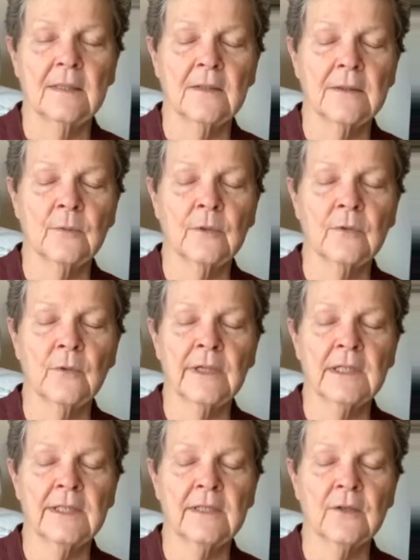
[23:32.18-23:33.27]
Or it will
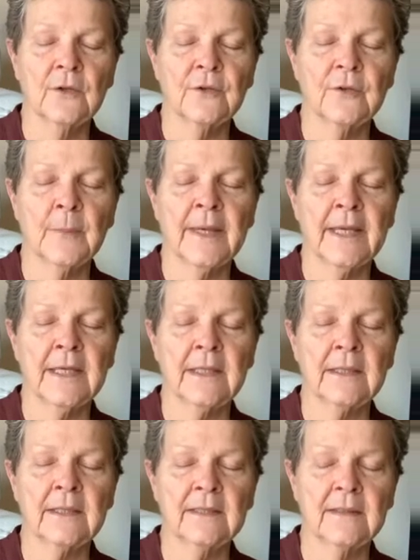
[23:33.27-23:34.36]
quickly turn to
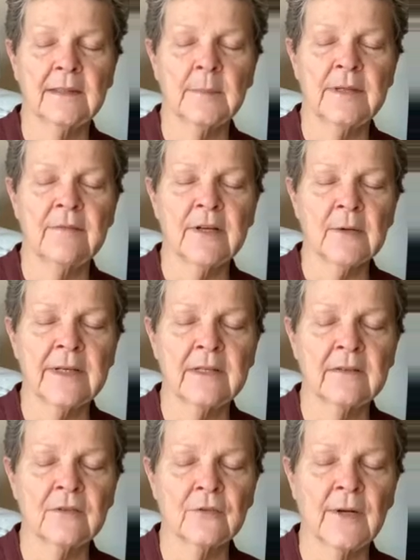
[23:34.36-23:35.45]
pain and be very
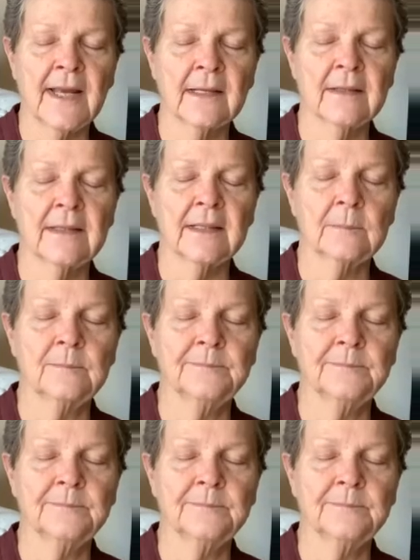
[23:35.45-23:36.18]
distracting.